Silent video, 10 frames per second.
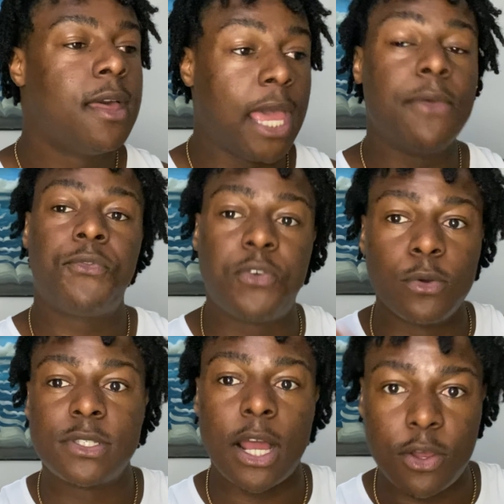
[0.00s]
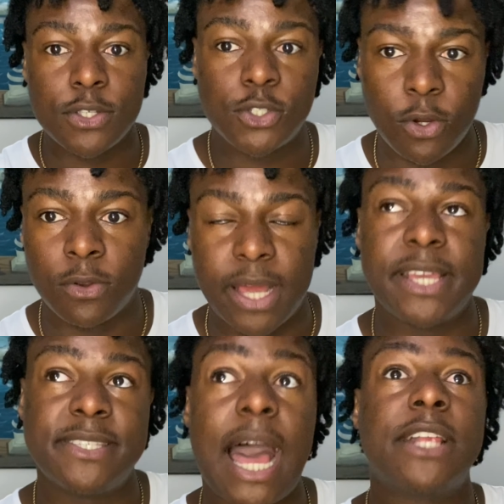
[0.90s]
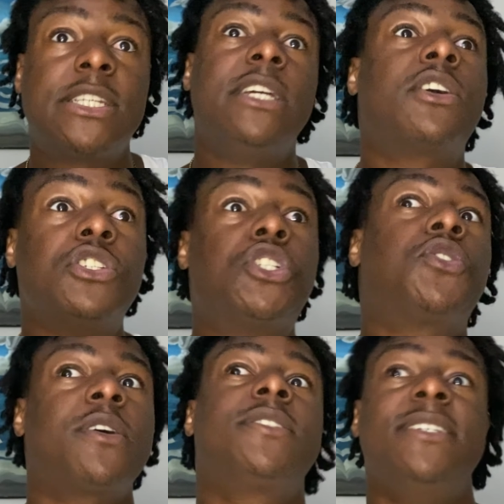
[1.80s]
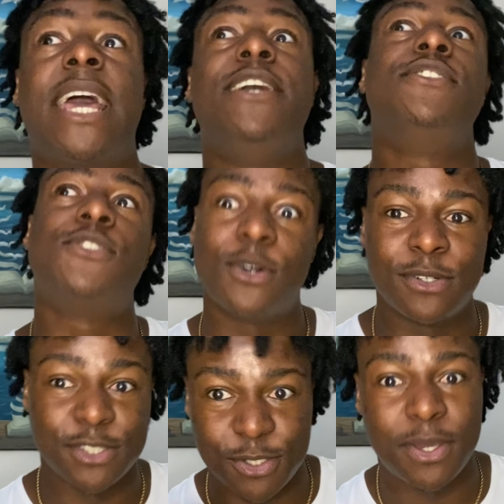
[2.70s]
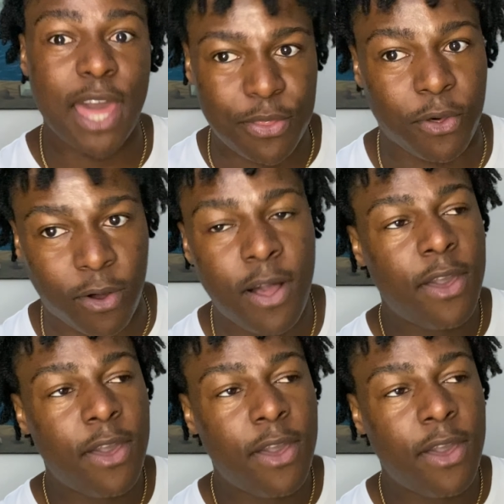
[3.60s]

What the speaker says: It feels like a song, like he's actually constructed a song together.